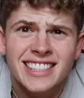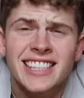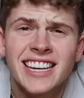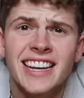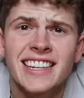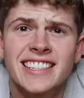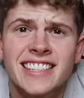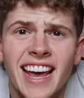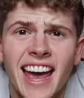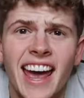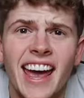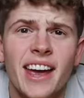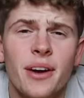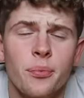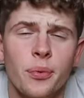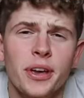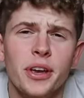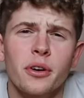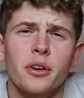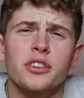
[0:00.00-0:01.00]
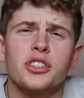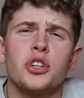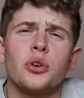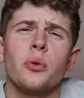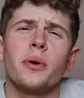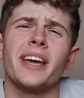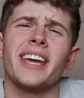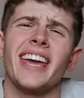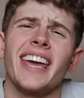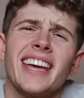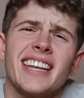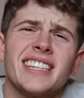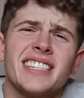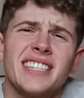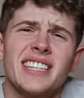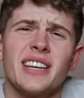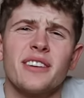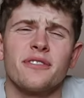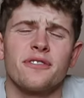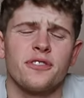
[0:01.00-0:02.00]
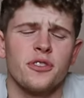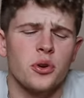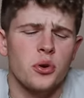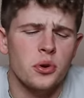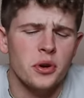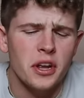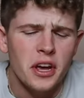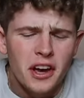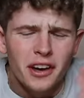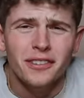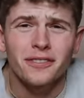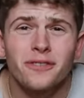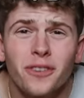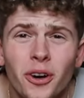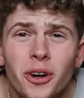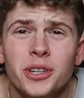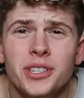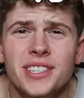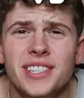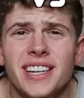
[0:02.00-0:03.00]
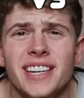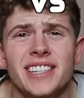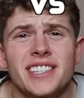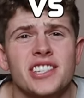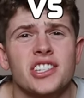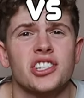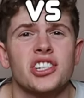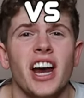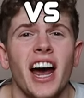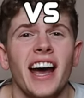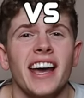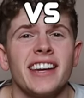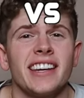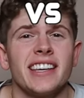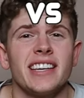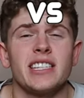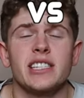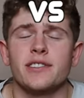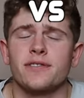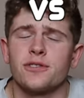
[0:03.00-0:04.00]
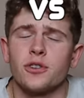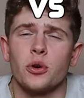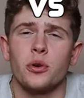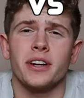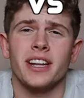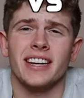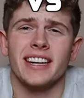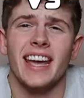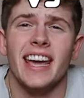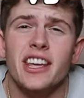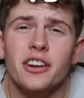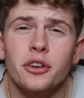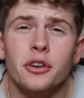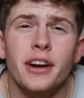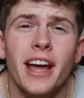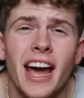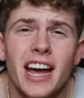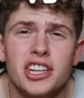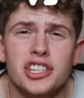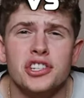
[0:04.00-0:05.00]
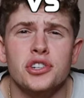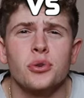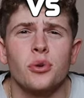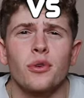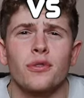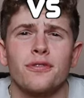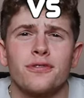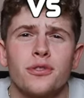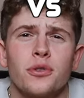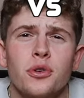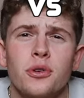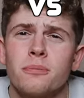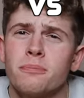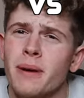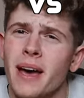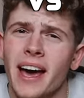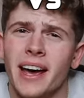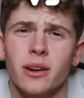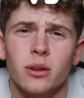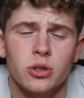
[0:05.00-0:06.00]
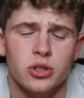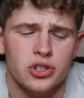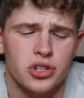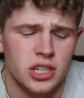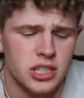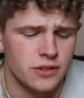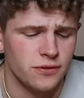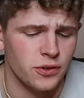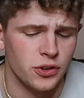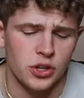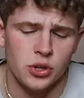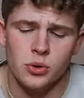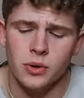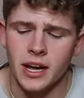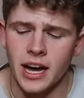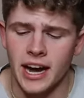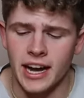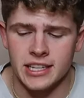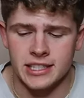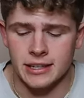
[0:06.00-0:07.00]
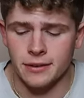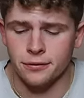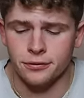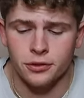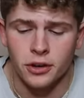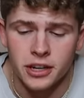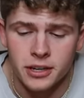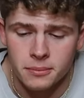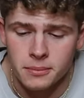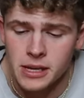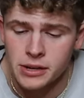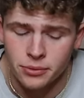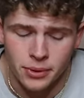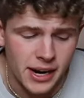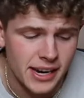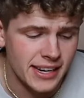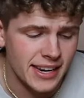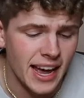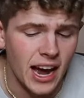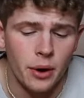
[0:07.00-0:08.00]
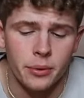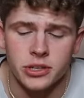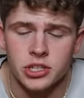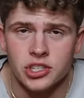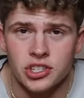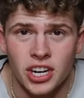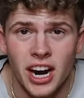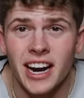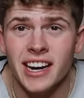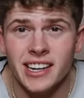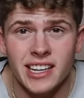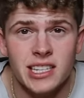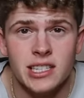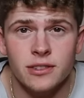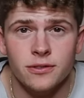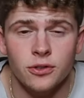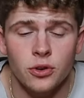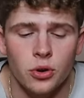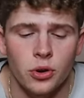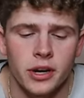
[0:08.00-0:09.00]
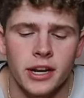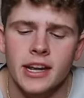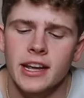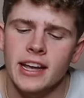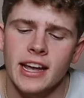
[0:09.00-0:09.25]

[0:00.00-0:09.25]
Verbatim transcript: Today we are doing Indian food versus Chinese food, an international food battle just for you guys. In front of me right now is Chinese food,